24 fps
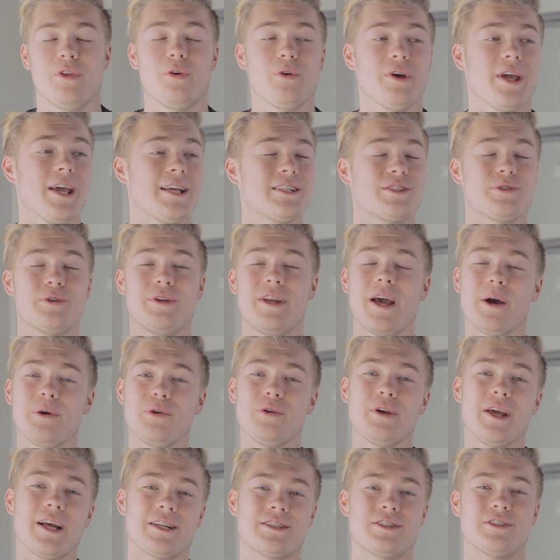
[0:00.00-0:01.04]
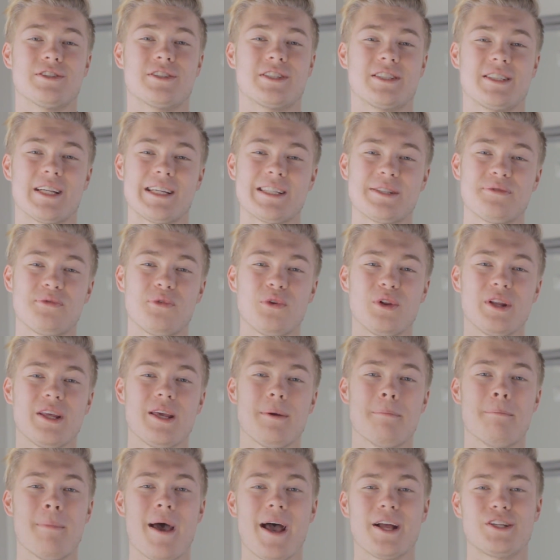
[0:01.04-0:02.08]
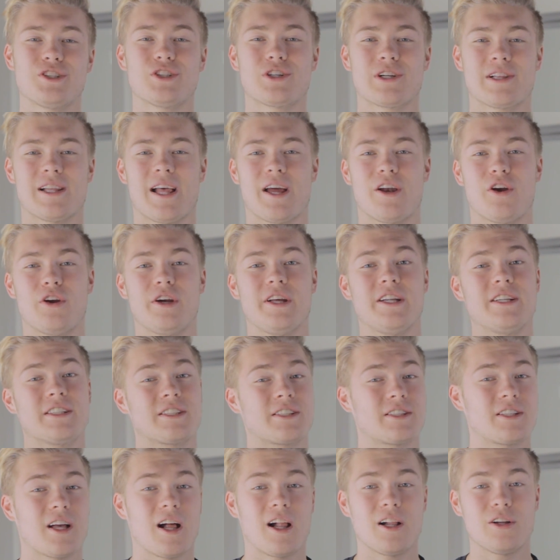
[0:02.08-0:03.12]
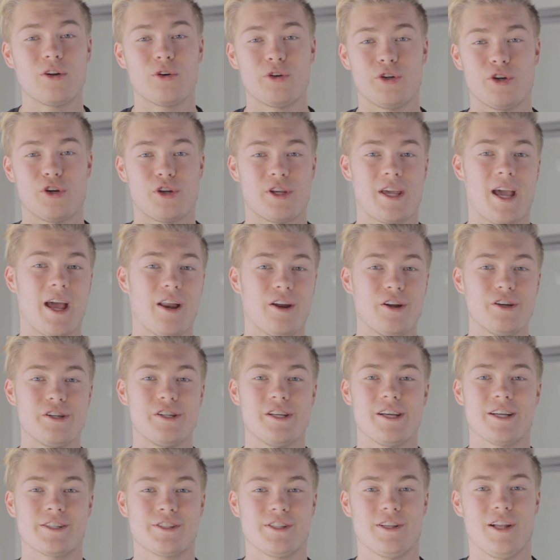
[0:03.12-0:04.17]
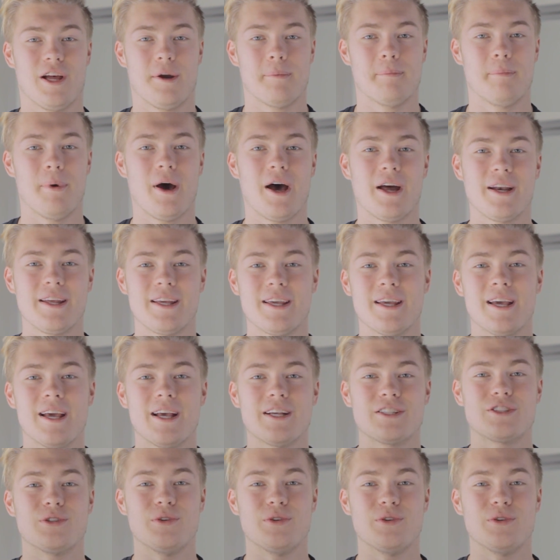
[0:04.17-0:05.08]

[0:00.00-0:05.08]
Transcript: Okay, so now you got successfully Magic Lantern installed on your Canon DSLR body.